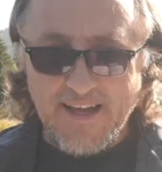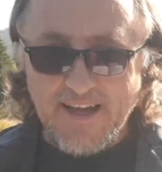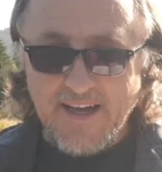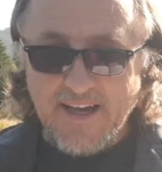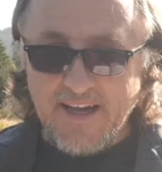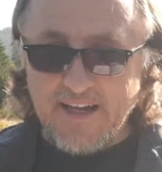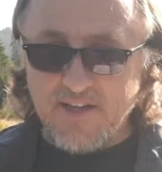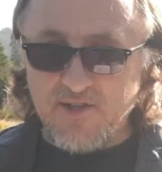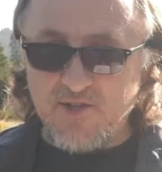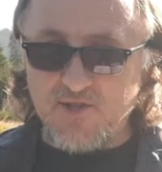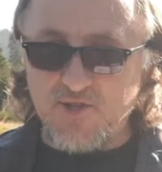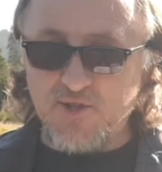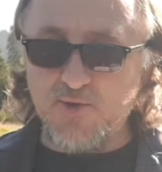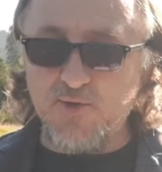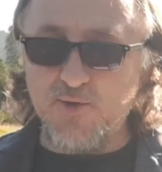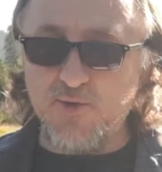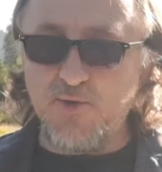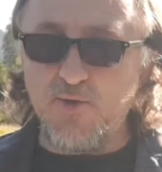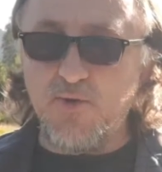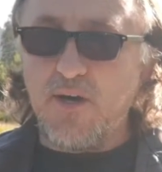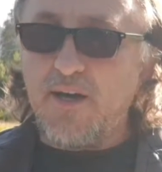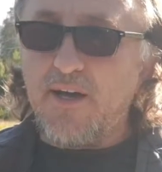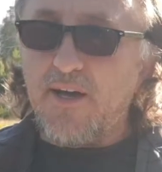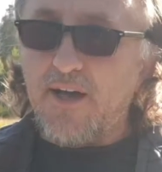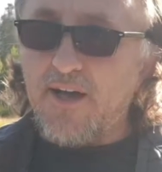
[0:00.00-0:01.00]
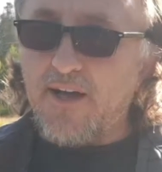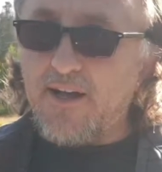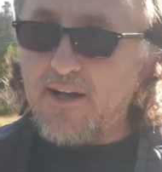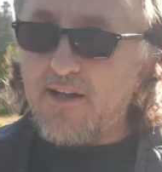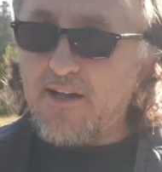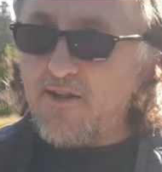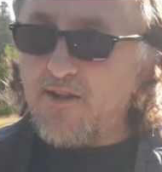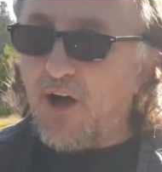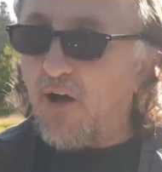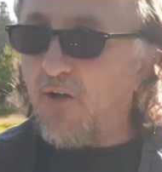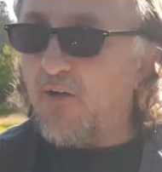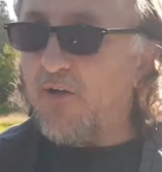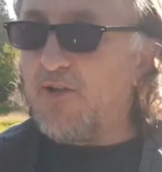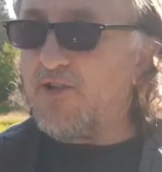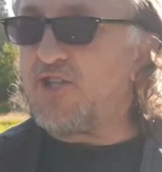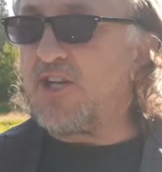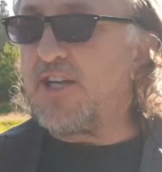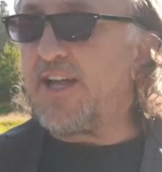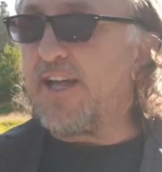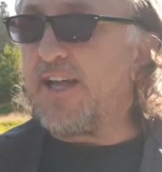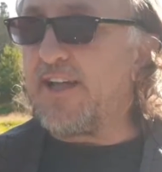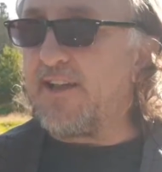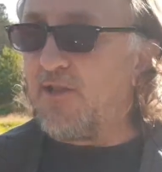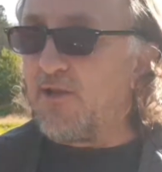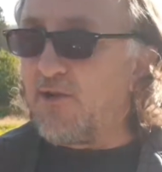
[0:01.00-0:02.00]
into
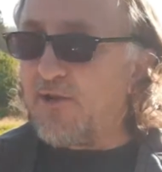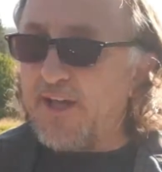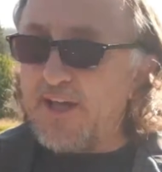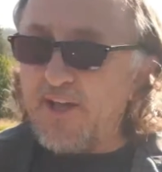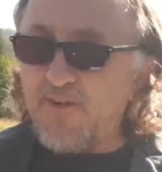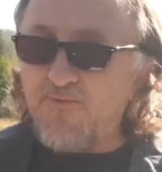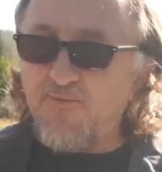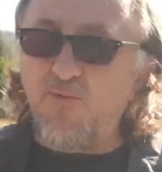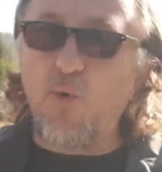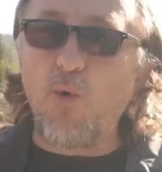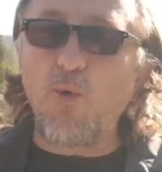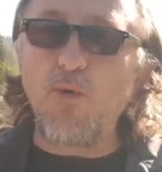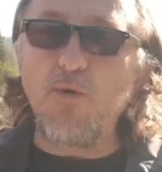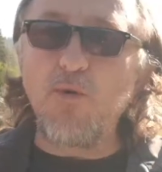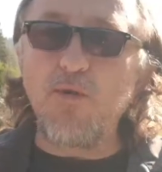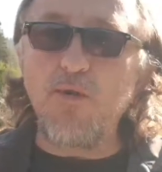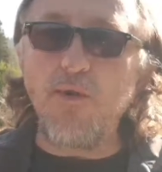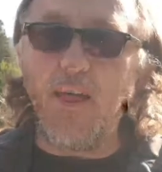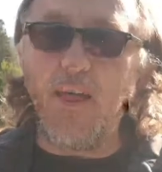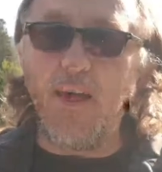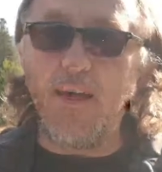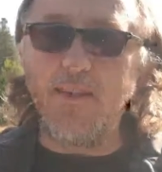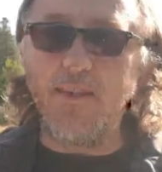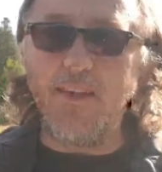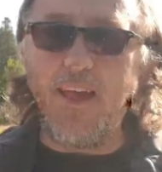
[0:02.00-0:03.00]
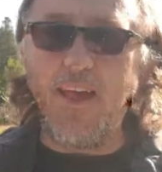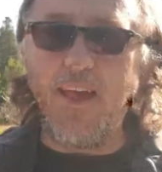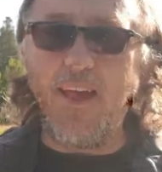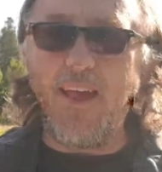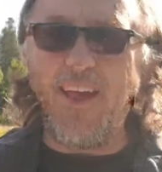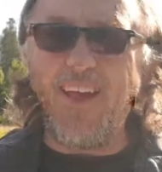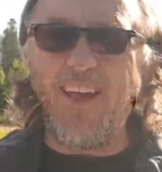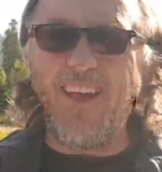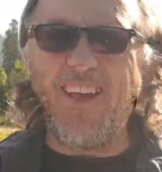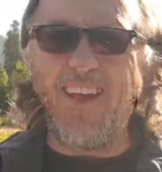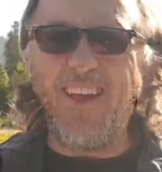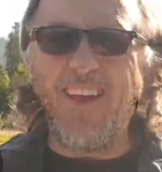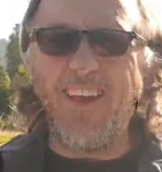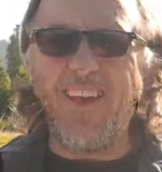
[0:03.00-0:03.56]
acknowledging and looking forward to that day